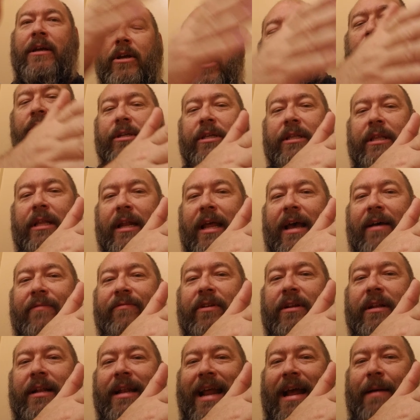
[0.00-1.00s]
Look to the
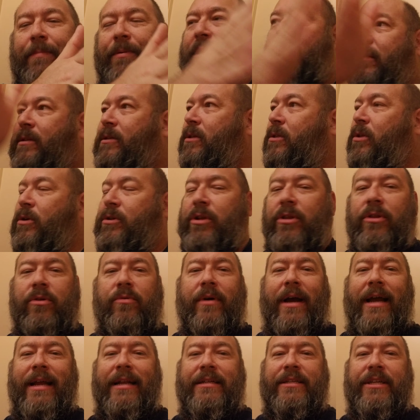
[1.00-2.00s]
left, napkins. Look to the
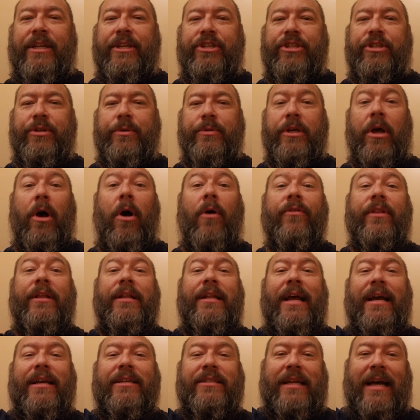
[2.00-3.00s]
right, tissues. On the
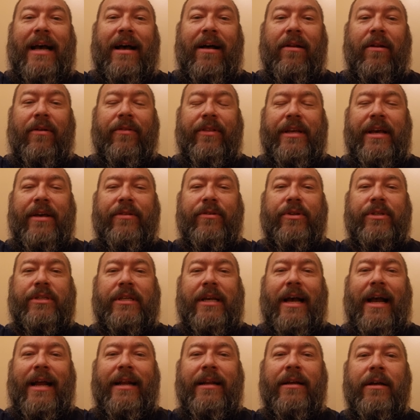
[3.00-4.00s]
next aisle on the other
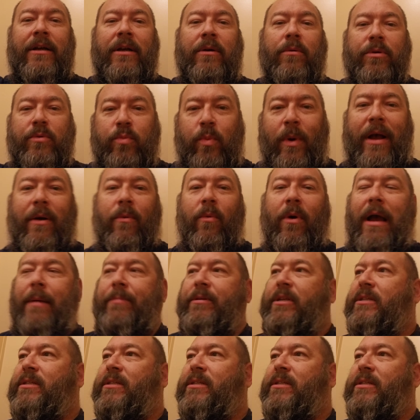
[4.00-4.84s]
side was wet wipes.